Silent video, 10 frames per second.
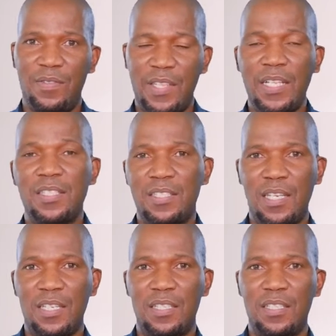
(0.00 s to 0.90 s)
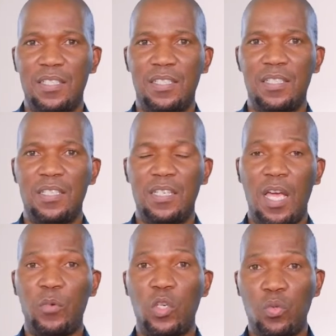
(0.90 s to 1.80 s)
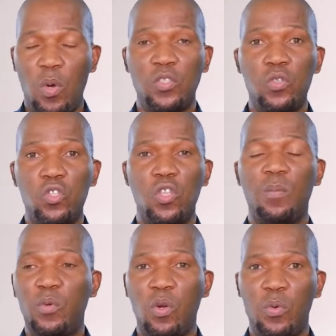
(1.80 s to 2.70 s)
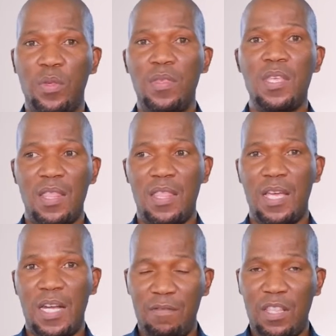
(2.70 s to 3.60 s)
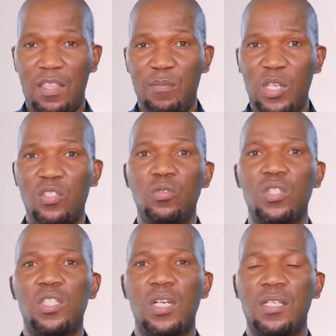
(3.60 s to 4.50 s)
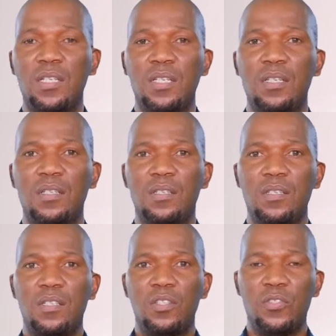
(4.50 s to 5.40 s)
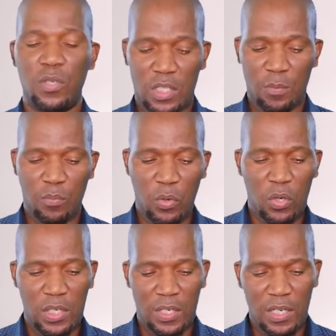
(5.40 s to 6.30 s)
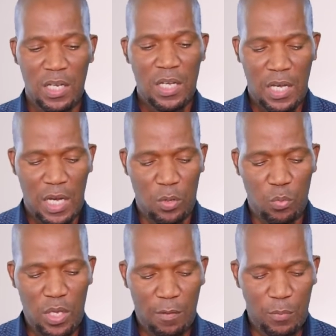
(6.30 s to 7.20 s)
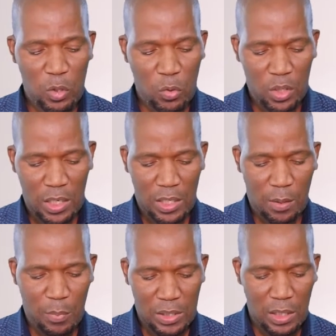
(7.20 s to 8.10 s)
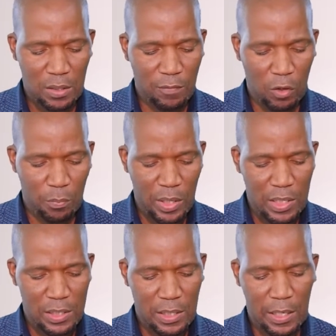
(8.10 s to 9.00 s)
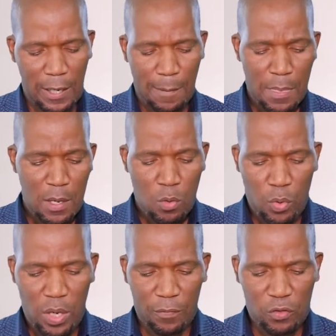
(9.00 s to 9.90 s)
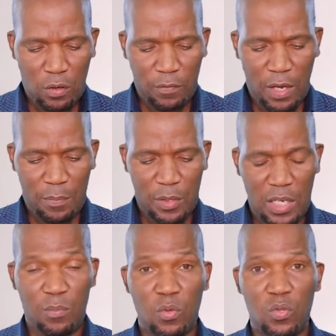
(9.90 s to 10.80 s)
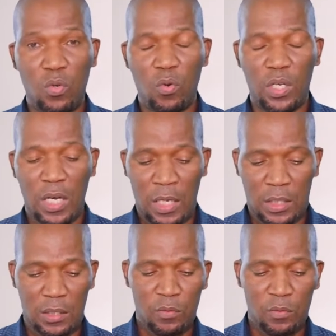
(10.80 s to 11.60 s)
That's it. Yeah, because once you stop growing, then everything begins to shrink. So it's important. And we have been looking at the personal development cycle. We have so far been able to look at